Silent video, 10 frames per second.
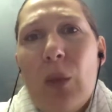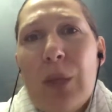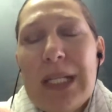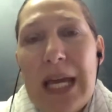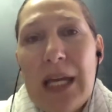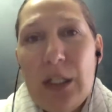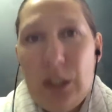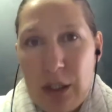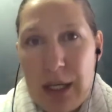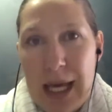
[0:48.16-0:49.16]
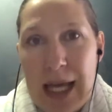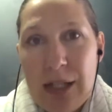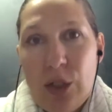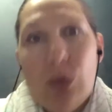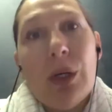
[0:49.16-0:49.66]
take a look
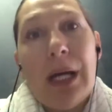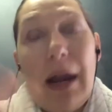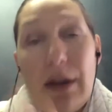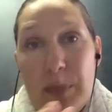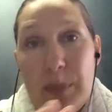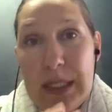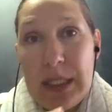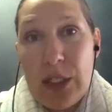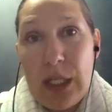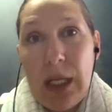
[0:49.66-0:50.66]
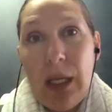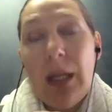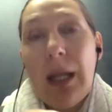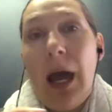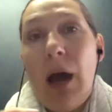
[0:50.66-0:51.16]
at your current positioning
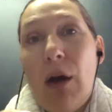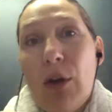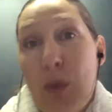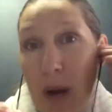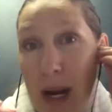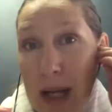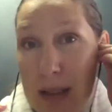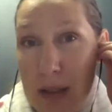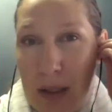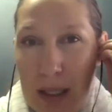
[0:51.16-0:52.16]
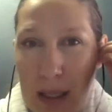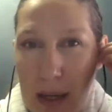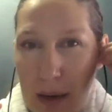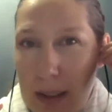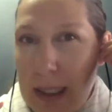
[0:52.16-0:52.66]
and how your brand is looking
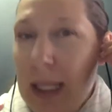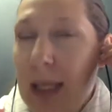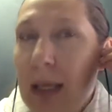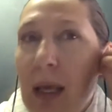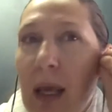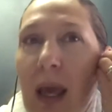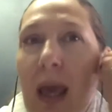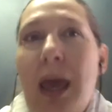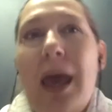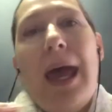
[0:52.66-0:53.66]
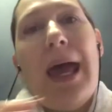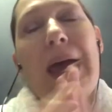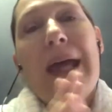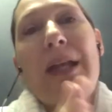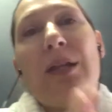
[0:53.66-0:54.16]
currently,
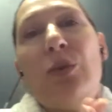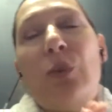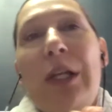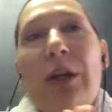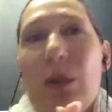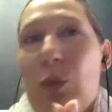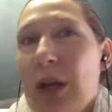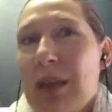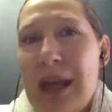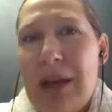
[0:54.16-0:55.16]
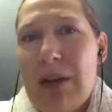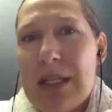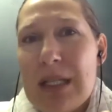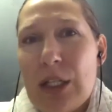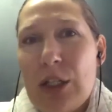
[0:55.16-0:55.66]
and we look at what are the
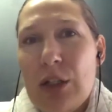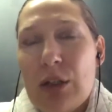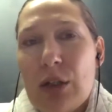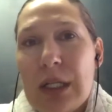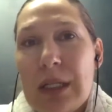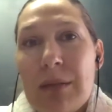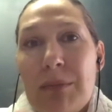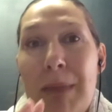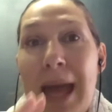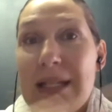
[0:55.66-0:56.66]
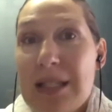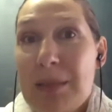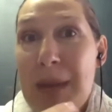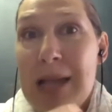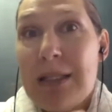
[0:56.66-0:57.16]
areas that you can
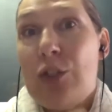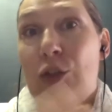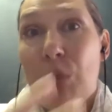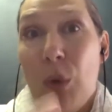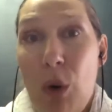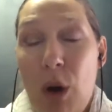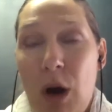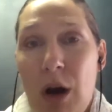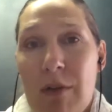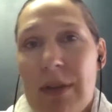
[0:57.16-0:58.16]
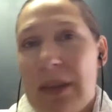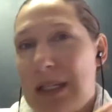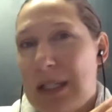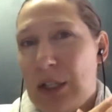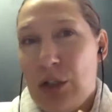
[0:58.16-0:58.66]
maximize and do more of, the
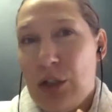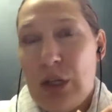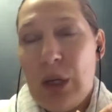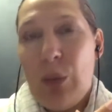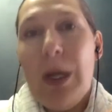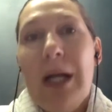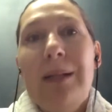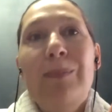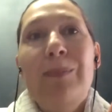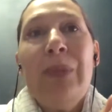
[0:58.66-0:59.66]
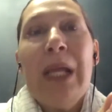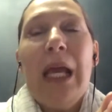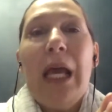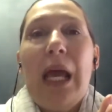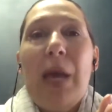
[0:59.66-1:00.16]
things that you're doing well.
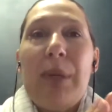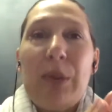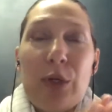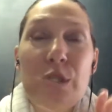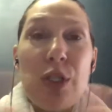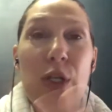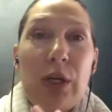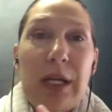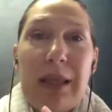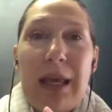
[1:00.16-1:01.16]
But we also look at the